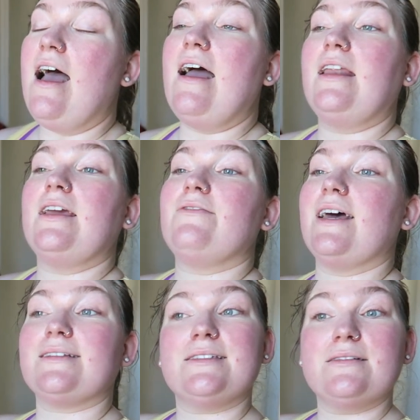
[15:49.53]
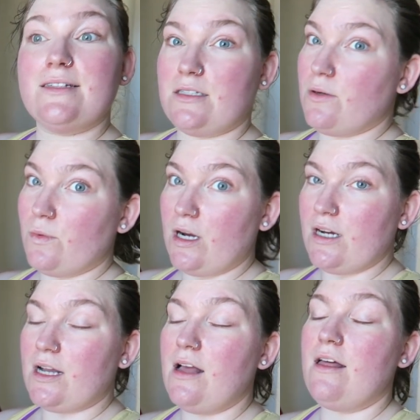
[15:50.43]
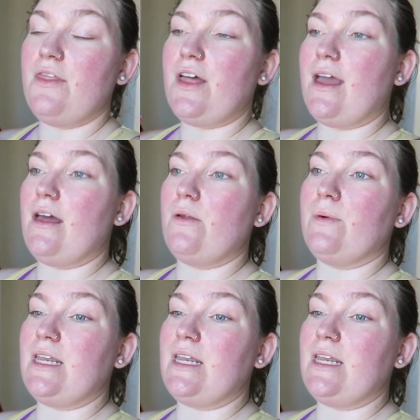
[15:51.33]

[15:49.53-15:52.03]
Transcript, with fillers: And if that still doesn't work, then